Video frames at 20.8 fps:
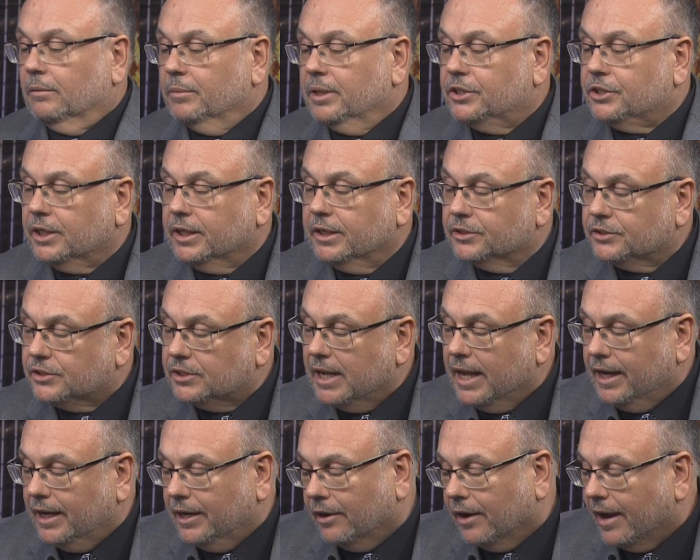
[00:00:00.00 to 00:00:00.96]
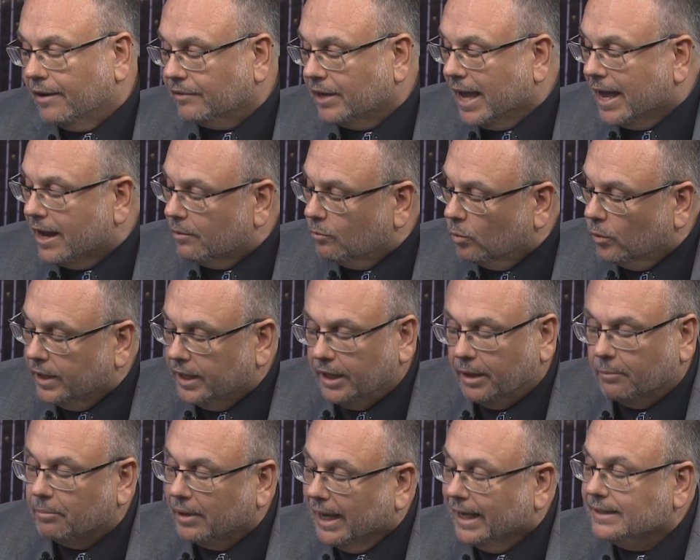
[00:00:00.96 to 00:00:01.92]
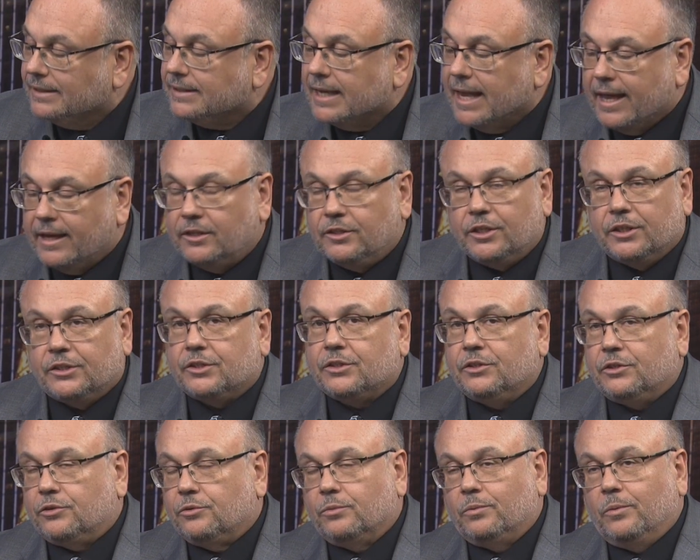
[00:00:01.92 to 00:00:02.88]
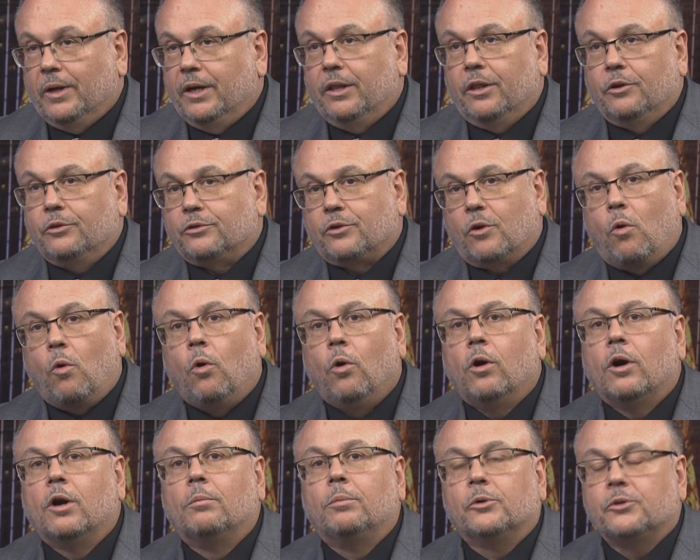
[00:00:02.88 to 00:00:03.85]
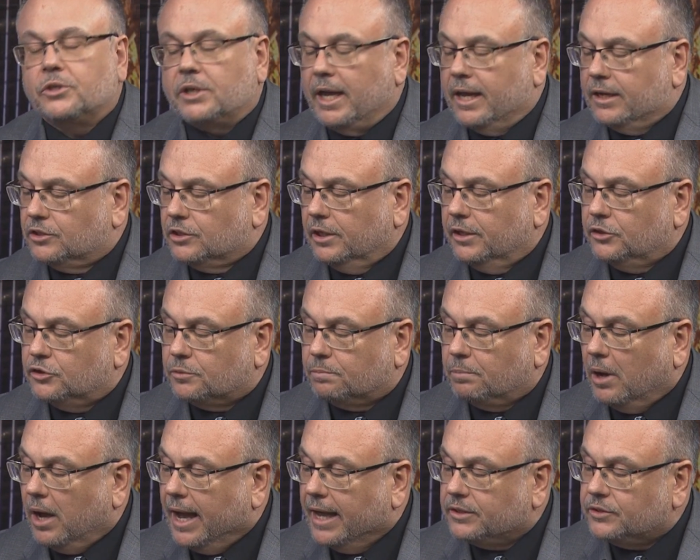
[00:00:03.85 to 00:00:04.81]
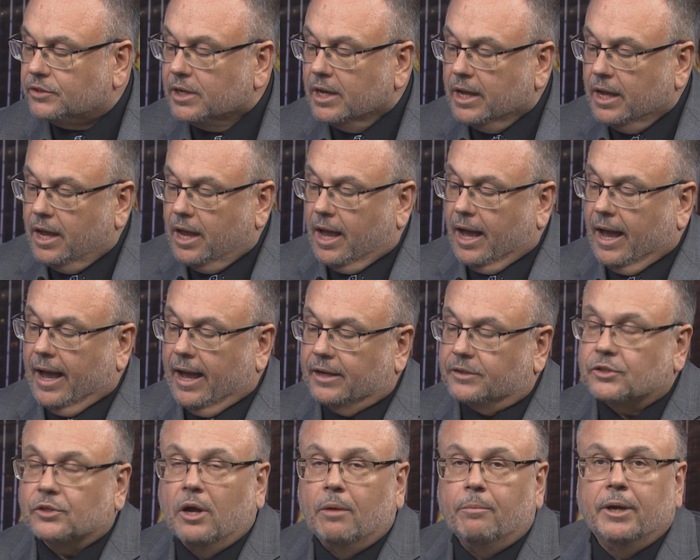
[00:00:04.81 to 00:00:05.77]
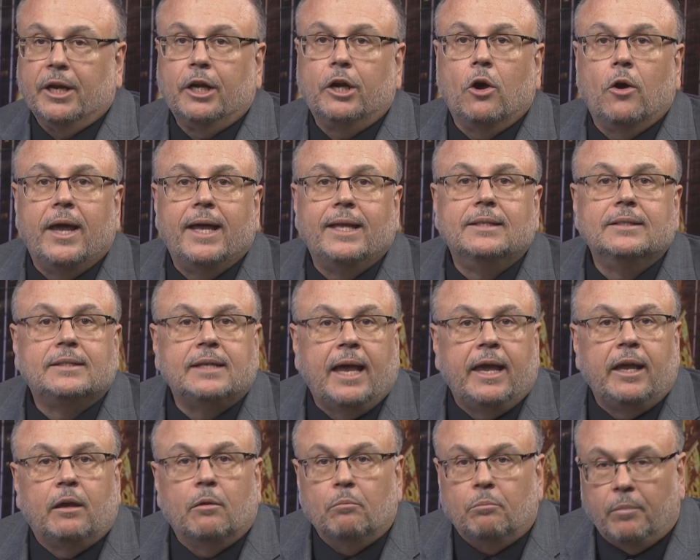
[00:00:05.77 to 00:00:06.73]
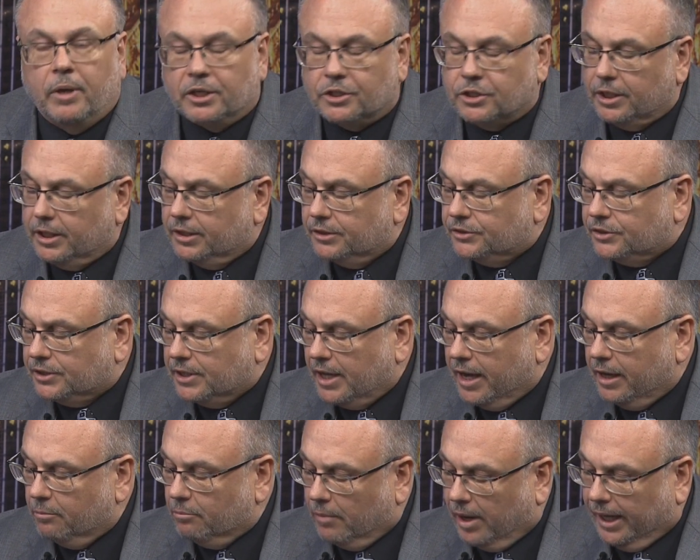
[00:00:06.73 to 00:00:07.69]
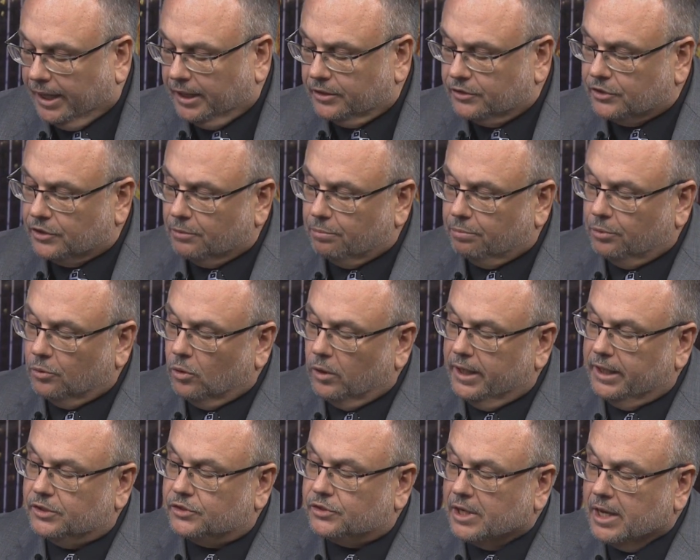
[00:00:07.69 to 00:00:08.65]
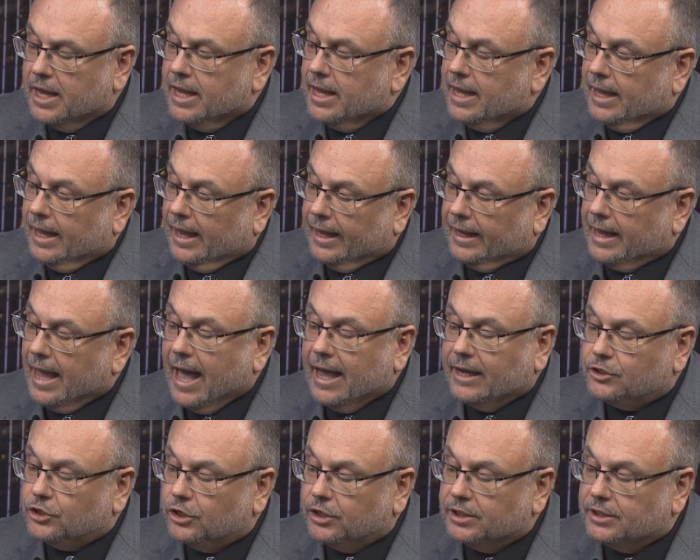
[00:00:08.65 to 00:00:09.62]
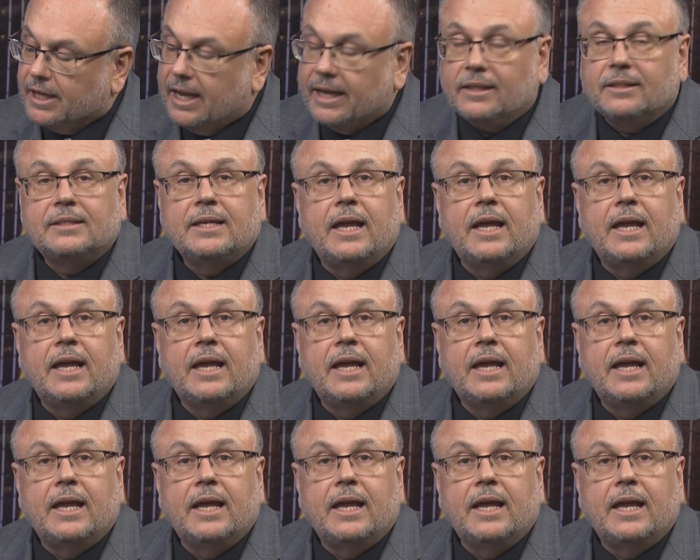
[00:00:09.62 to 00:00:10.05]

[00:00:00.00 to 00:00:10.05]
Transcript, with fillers: to Michigan State here. I've got them winning by 10. Just this is one of those horrible scheduling spots. Uh, so I'm going to go ahead and take Michigan State minus the points. And guys, you can take